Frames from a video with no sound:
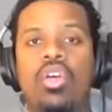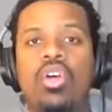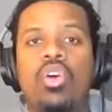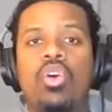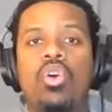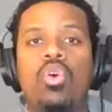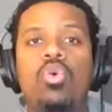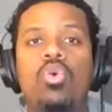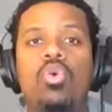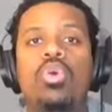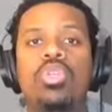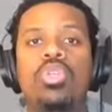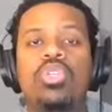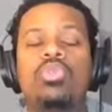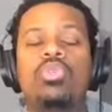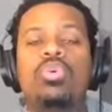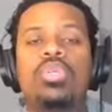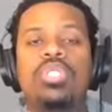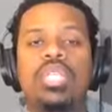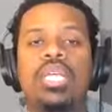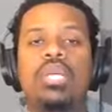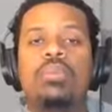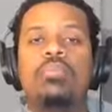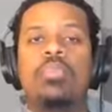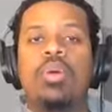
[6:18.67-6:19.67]
Who are you as
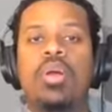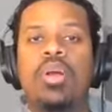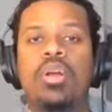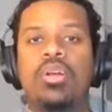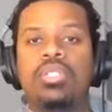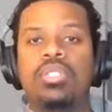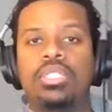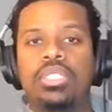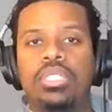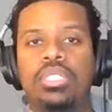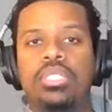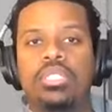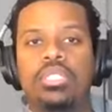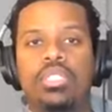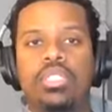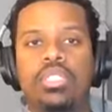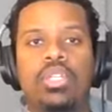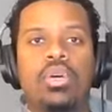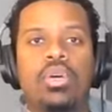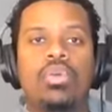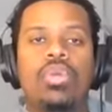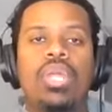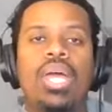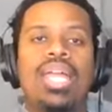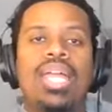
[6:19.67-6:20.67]
a person?
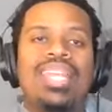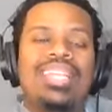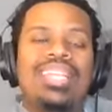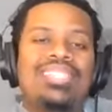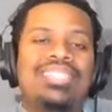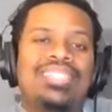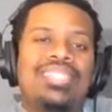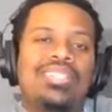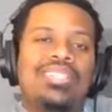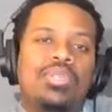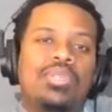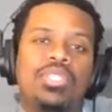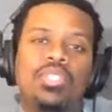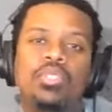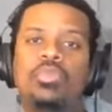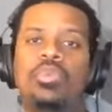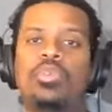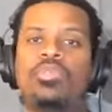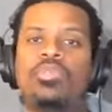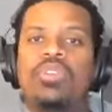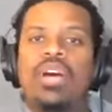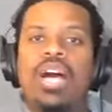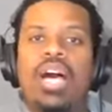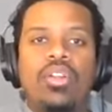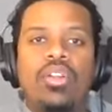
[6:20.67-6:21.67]
Not necessarily what you
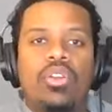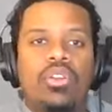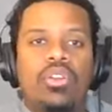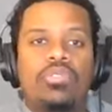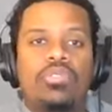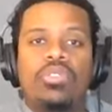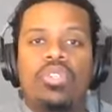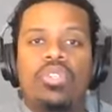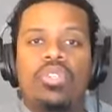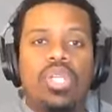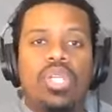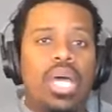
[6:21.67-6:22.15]
provide on the field.